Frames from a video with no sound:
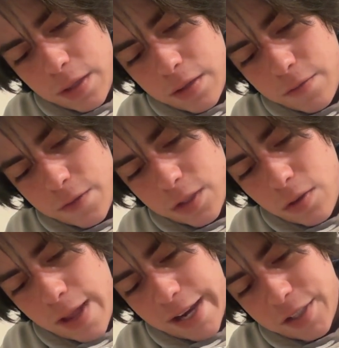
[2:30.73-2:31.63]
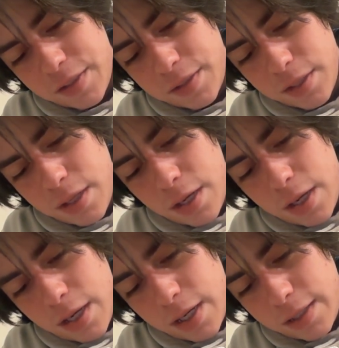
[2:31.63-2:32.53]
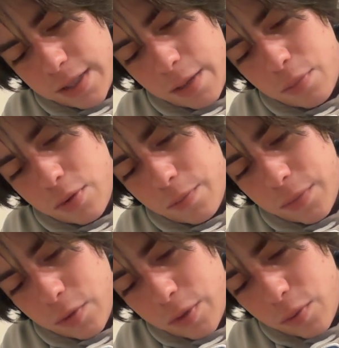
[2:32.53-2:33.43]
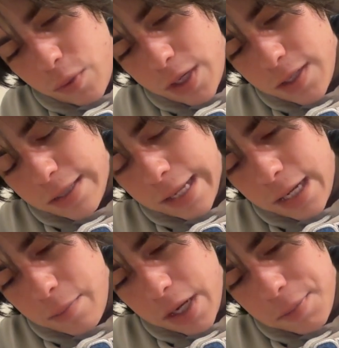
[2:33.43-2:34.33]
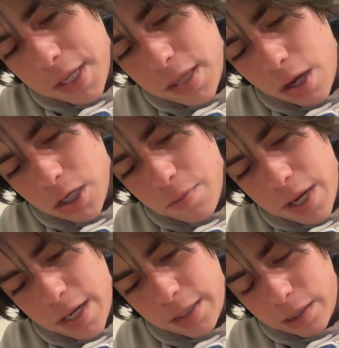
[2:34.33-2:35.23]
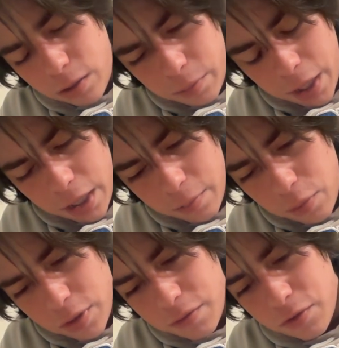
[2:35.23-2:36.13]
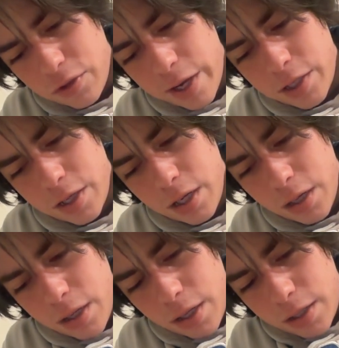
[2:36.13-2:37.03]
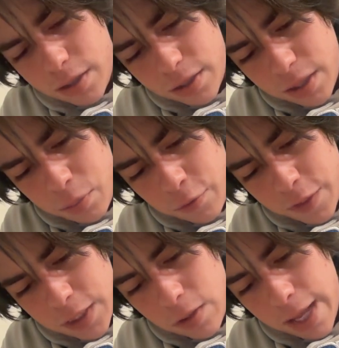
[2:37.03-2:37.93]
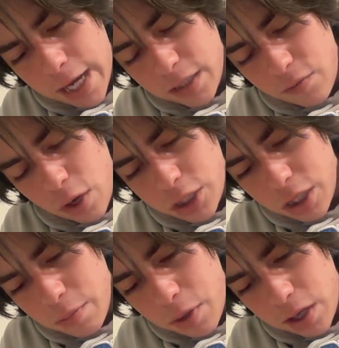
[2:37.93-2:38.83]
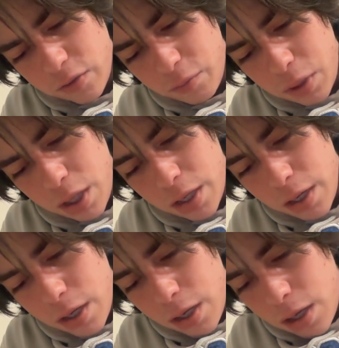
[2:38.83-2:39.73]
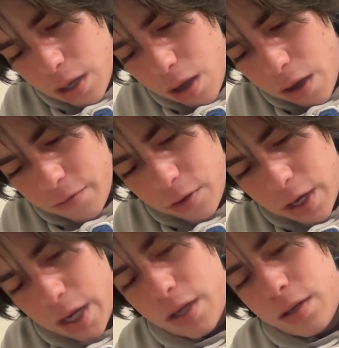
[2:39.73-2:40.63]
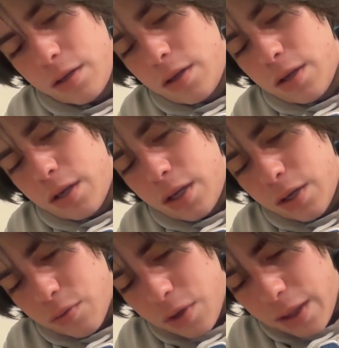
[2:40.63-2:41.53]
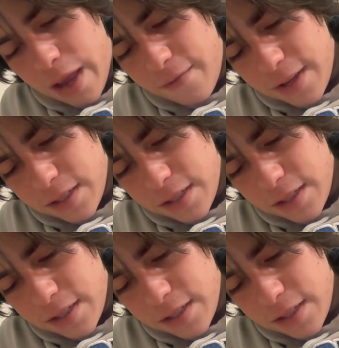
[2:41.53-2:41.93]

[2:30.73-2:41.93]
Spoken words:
Physical actions. An example. With what is Lady Macbeth occupied at the culminating point of her tragedy? The simple physical act of washing a pot of blood off her hand. In real life